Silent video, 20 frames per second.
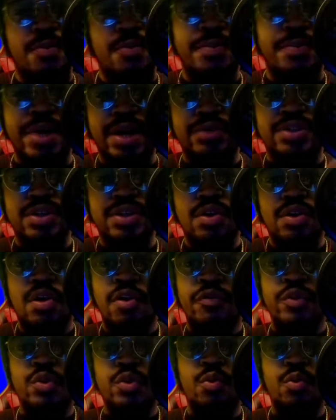bouncing off
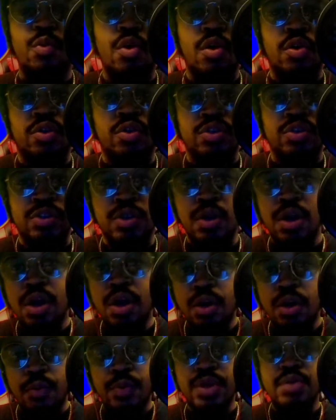of the walls.
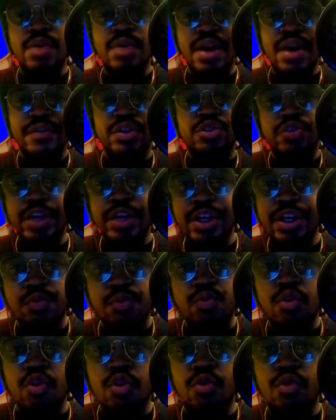When you have a treated
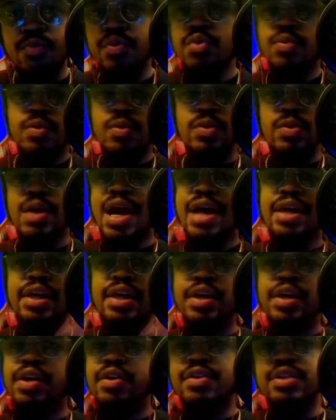room, you will not
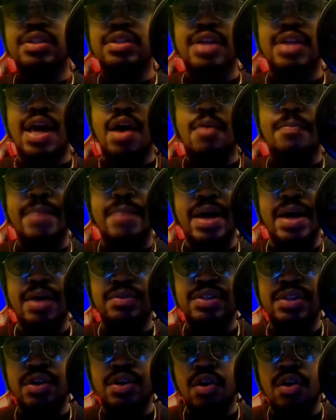hear the sound
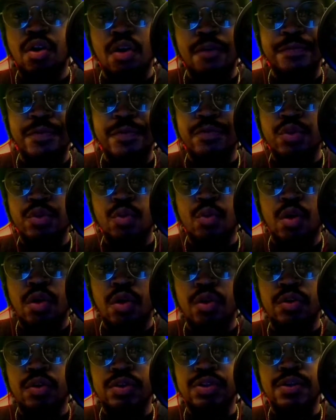bouncing off of the
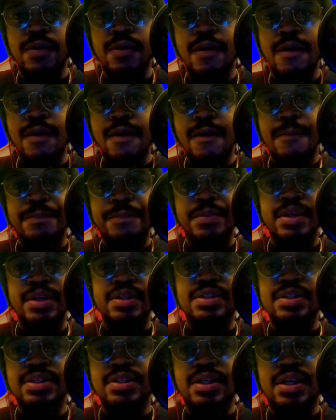walls. This
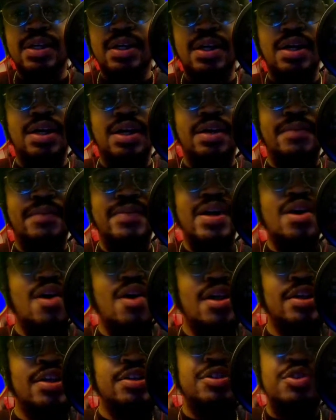is they call
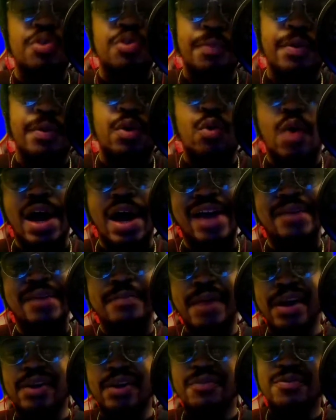it a super quiet
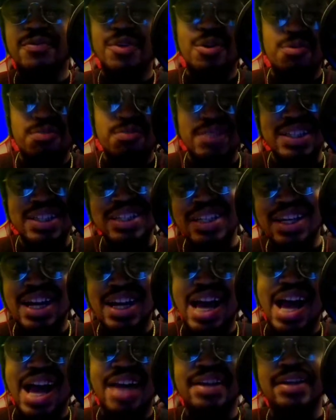microphone, which it
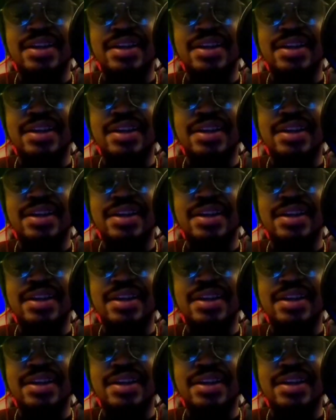kind of